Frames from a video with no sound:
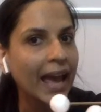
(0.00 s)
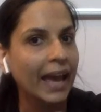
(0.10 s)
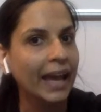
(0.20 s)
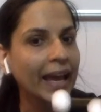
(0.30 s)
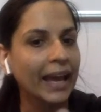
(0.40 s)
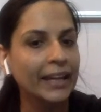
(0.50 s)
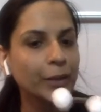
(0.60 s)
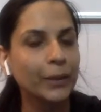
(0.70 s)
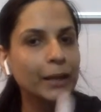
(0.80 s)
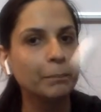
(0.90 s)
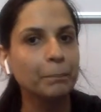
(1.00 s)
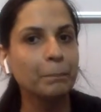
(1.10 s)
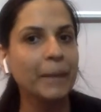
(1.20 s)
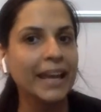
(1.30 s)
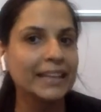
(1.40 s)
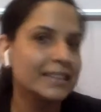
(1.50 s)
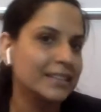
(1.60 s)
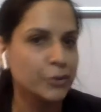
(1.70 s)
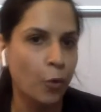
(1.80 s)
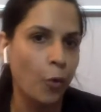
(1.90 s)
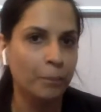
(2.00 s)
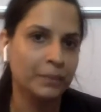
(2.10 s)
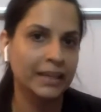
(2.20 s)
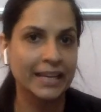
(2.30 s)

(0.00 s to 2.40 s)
and you can make this at home.